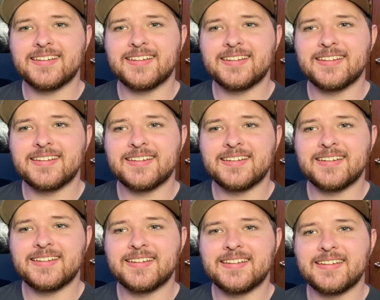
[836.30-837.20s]
Down and
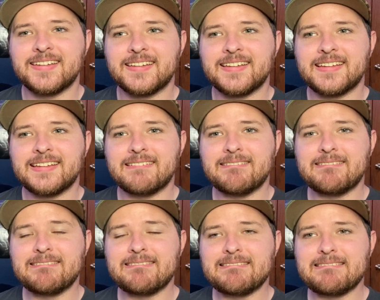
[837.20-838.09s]
dirty.
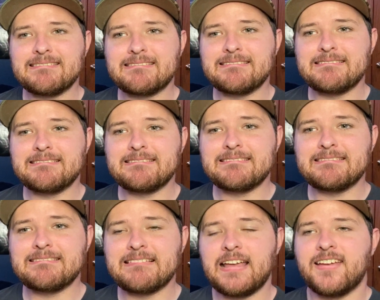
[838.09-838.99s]
What the
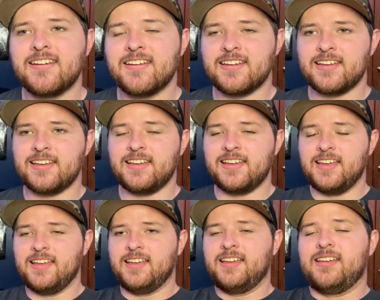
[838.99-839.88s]
hell is that?
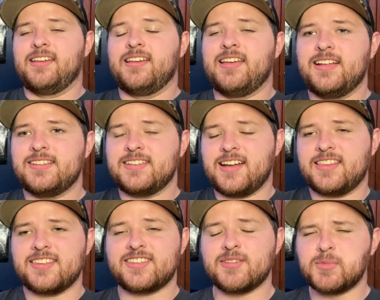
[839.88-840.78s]
It's got
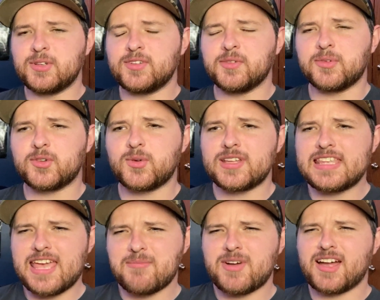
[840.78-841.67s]
the symbols from Squid
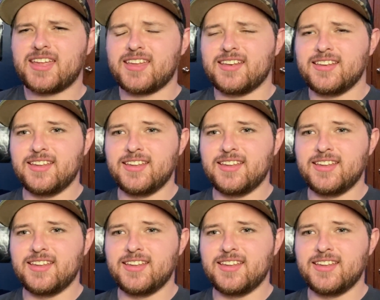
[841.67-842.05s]
Game on it.